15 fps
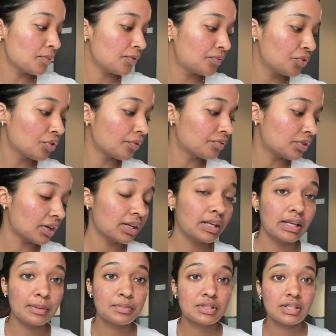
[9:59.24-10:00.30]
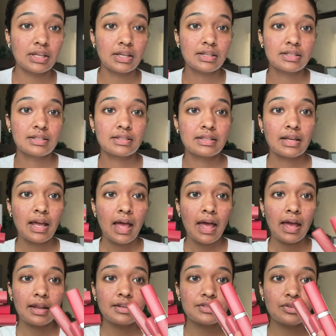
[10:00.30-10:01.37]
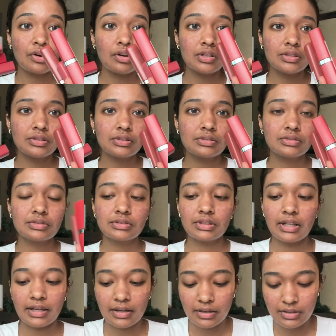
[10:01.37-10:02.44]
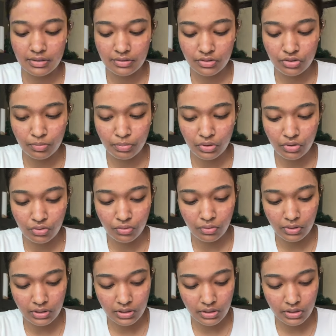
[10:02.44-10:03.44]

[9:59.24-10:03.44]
a few of their lipsticks. And it's all like a super cool